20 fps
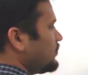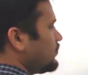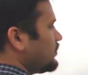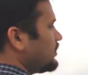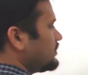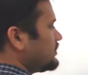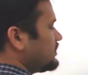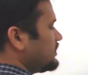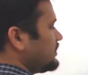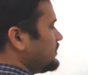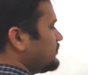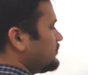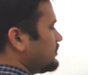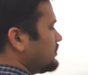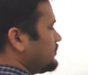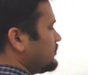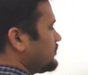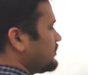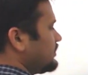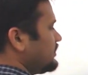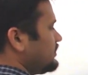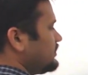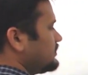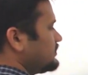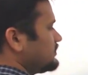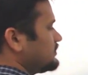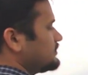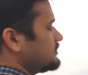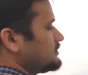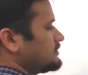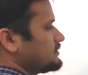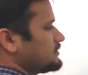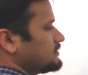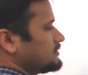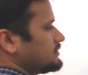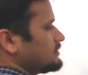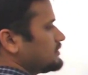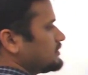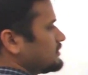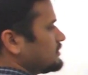1 T1. Okay,
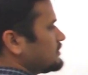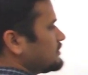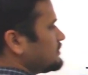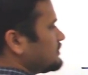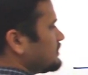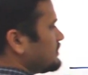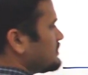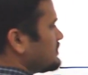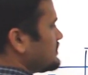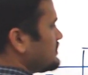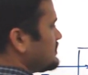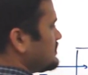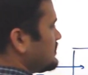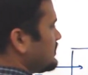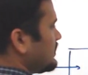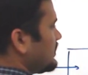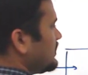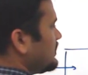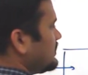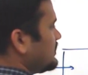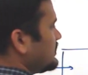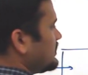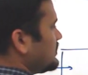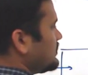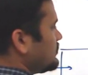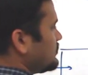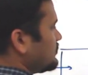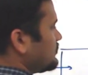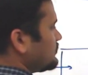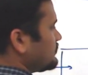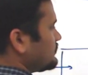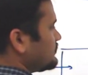this is thread T2.